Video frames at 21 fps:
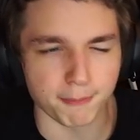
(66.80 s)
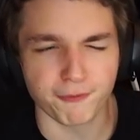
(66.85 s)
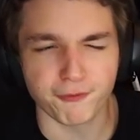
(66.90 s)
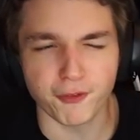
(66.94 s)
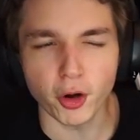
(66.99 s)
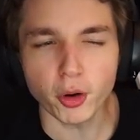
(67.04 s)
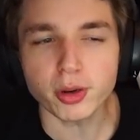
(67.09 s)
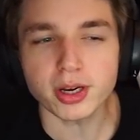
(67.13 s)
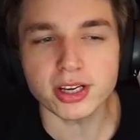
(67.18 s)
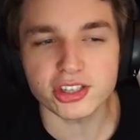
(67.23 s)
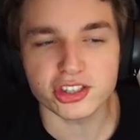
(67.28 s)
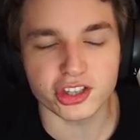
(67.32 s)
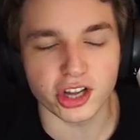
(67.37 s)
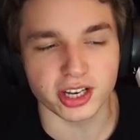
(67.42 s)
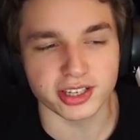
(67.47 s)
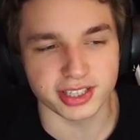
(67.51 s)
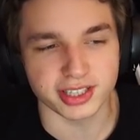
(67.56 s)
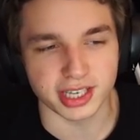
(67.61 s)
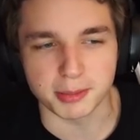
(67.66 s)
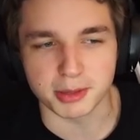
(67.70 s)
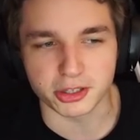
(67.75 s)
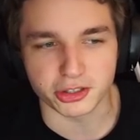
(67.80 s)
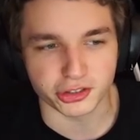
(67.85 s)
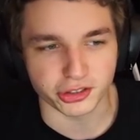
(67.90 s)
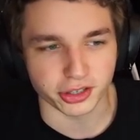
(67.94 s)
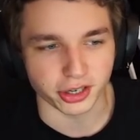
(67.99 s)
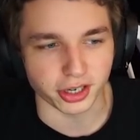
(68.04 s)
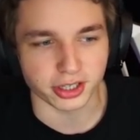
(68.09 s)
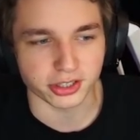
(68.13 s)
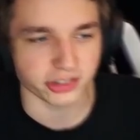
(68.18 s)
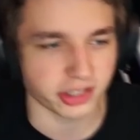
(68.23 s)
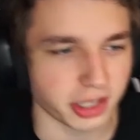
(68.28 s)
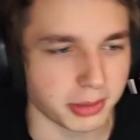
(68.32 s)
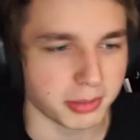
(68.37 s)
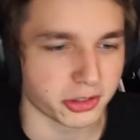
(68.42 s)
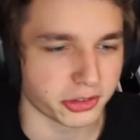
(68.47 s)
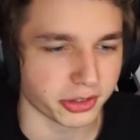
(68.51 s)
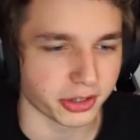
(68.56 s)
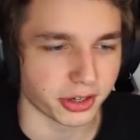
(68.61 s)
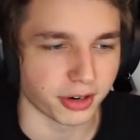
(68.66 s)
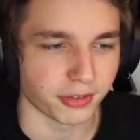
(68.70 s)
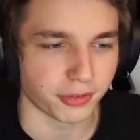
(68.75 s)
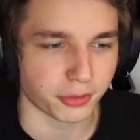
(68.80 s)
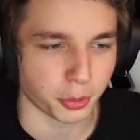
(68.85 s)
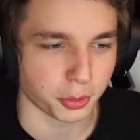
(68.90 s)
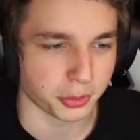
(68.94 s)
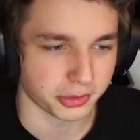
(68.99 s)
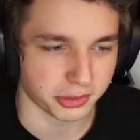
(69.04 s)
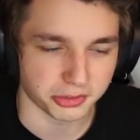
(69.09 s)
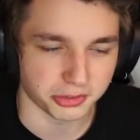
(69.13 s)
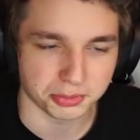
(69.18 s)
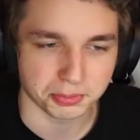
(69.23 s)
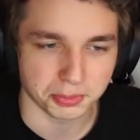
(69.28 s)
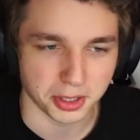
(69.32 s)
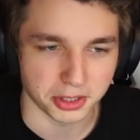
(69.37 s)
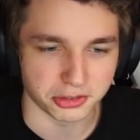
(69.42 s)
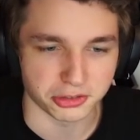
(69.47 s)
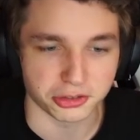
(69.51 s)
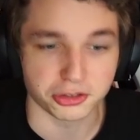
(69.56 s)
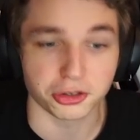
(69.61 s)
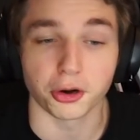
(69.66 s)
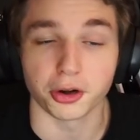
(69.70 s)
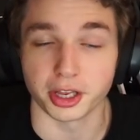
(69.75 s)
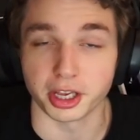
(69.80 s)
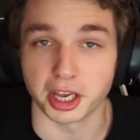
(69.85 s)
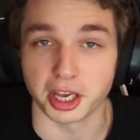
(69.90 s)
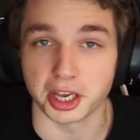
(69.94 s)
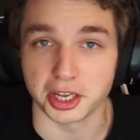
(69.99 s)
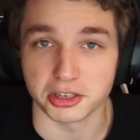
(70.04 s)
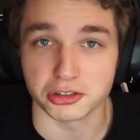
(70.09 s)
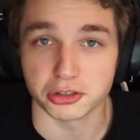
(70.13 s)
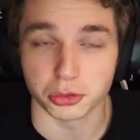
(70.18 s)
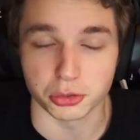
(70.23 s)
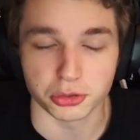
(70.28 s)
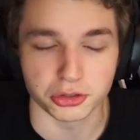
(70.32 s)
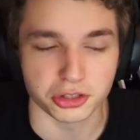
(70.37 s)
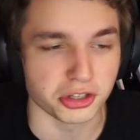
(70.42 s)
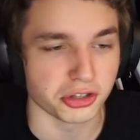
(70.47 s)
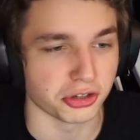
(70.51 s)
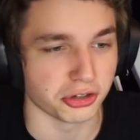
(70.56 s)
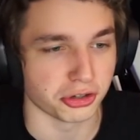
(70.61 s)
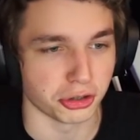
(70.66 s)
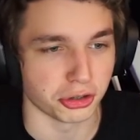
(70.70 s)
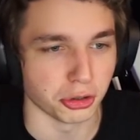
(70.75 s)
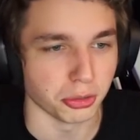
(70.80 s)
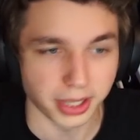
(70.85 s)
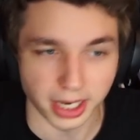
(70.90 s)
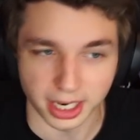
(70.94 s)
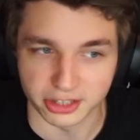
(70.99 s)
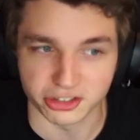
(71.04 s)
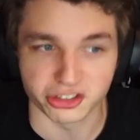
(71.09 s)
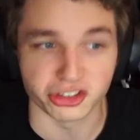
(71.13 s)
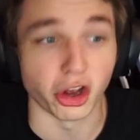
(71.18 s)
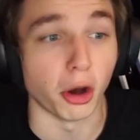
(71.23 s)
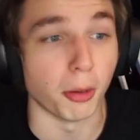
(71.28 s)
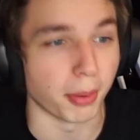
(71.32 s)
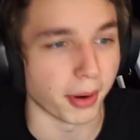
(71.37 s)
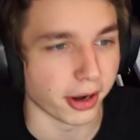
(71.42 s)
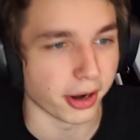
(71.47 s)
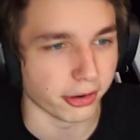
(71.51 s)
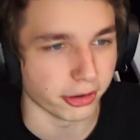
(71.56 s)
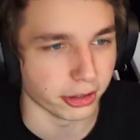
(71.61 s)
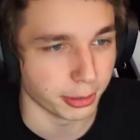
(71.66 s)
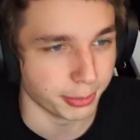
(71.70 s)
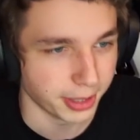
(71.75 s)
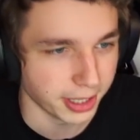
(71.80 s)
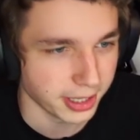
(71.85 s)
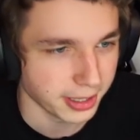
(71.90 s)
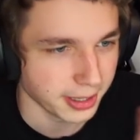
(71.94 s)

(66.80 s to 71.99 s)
focused on Demon Slayer because Demon Slayer, of course, is starting again soon. Season 2, we got to celebrate a little bit.